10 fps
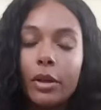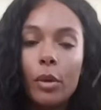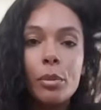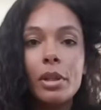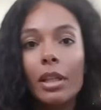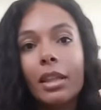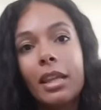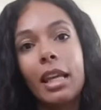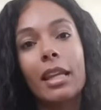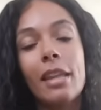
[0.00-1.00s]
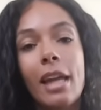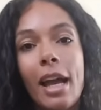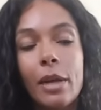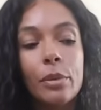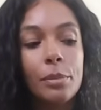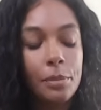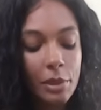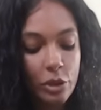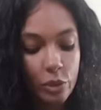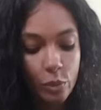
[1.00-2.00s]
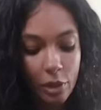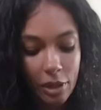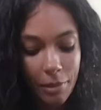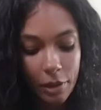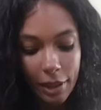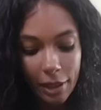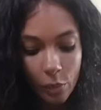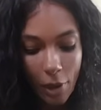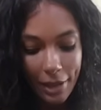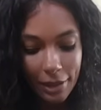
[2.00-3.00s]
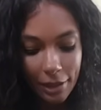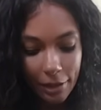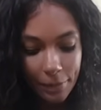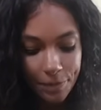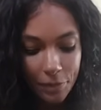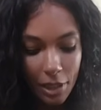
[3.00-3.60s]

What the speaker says: I don't put anything that I would be too worried about getting wet in here.